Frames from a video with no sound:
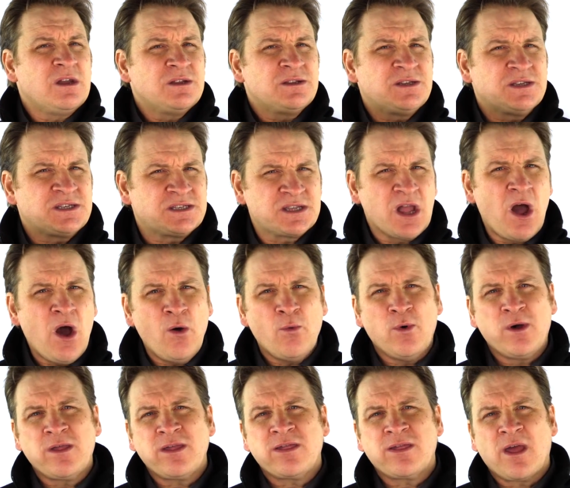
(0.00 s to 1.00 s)
To start
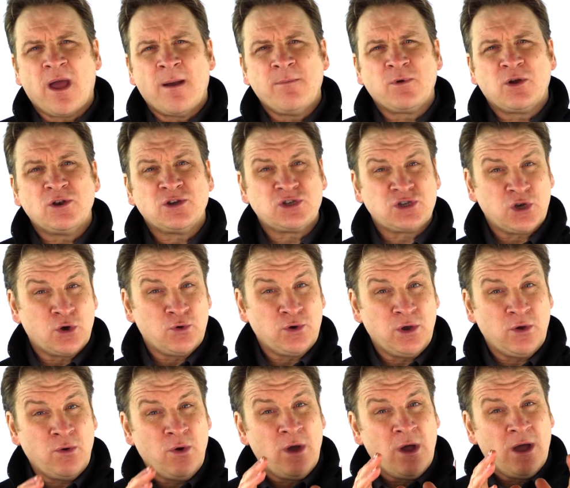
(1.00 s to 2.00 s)
with, I'm going to show
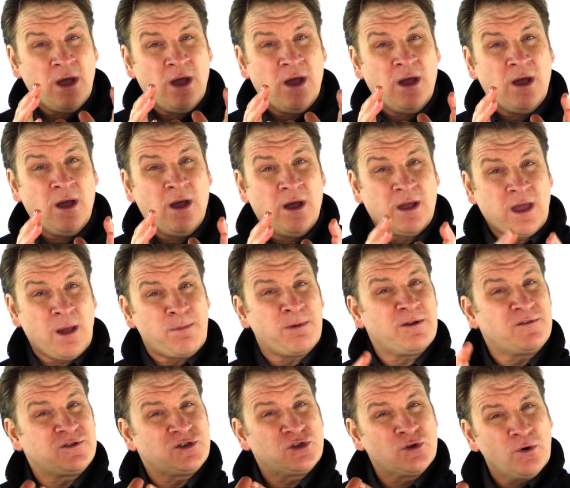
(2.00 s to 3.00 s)
you a couple
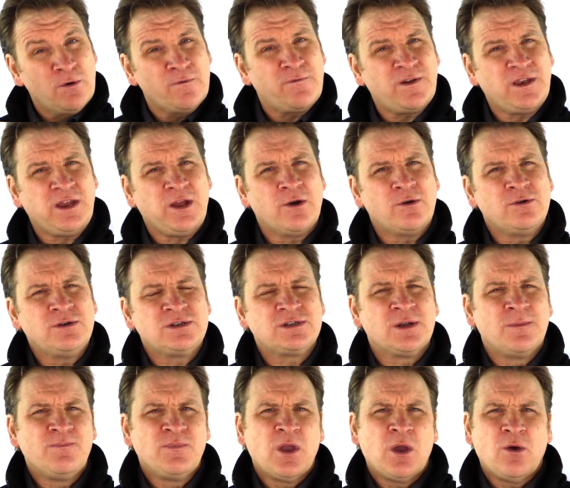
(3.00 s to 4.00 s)
of short
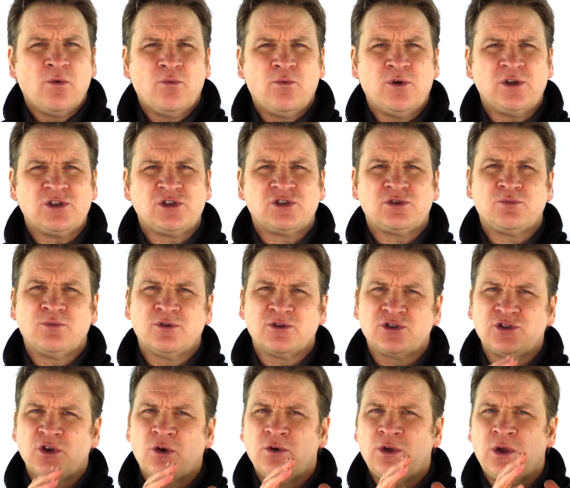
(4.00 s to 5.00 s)
videos which will
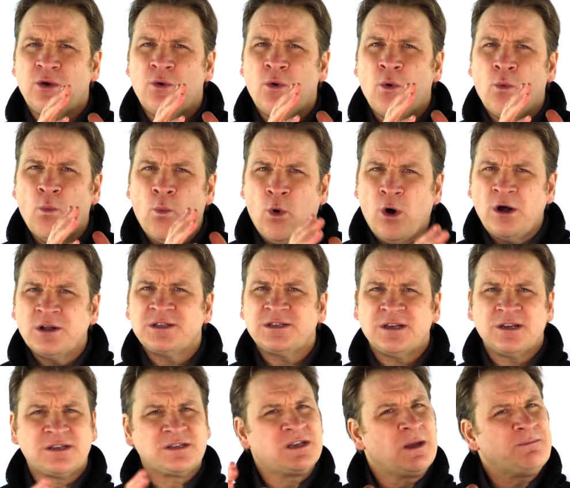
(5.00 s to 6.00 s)
show you what
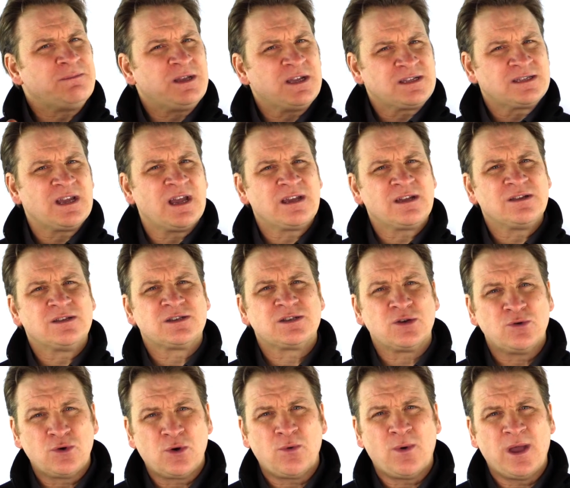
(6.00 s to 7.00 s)
a septic tank and
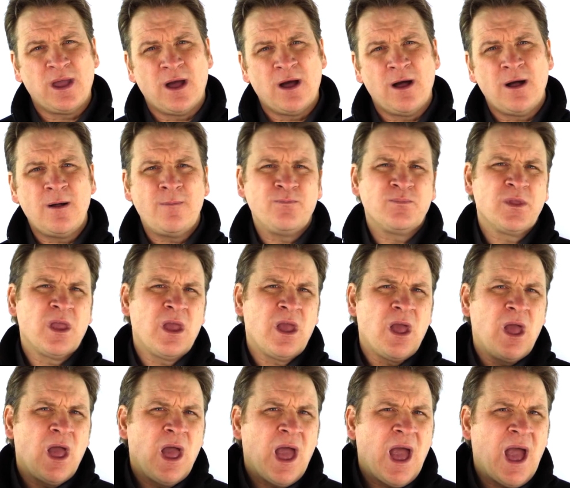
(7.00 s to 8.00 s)
soakaway are,
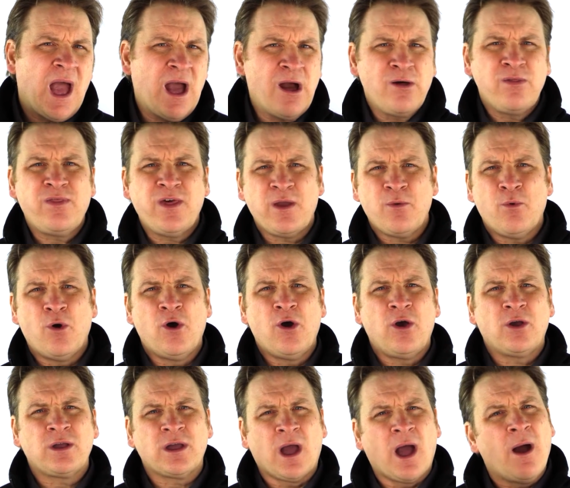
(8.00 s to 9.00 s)
how they
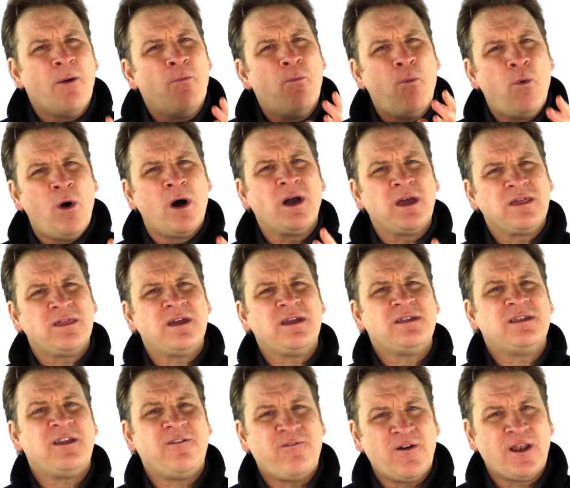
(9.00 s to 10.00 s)
work, and why they
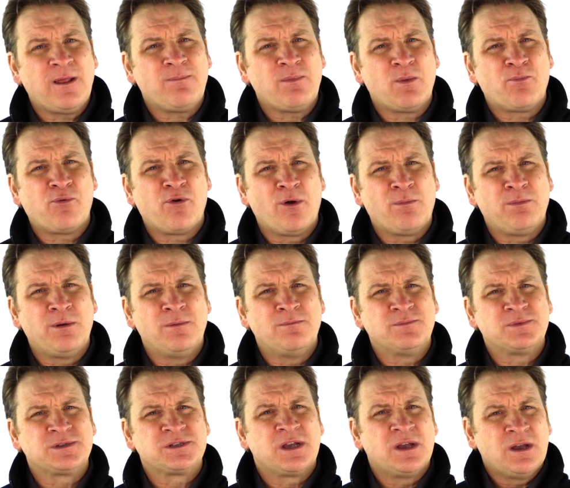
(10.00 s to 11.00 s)
develop the
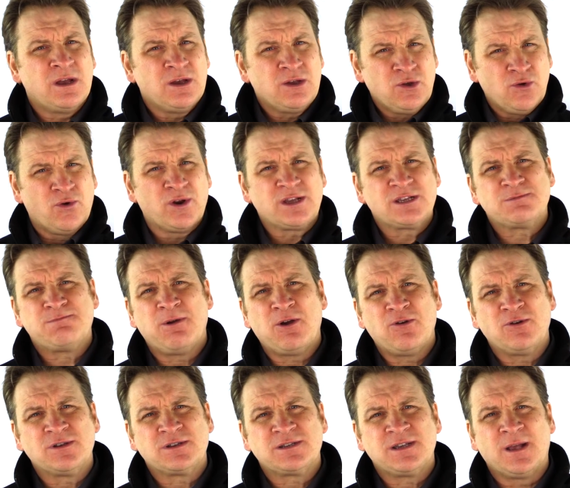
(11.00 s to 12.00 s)
problems you're
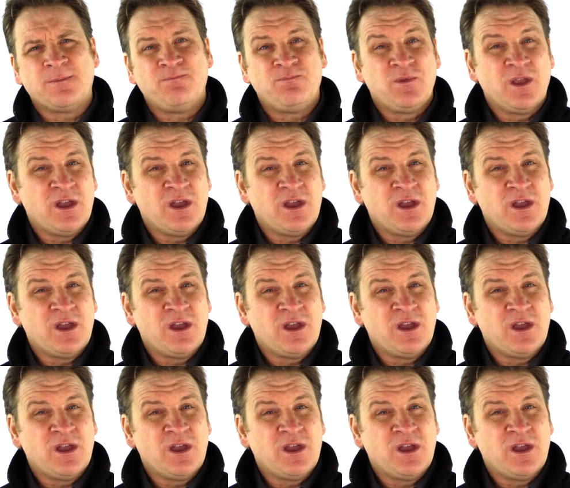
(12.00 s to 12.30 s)
experiencing.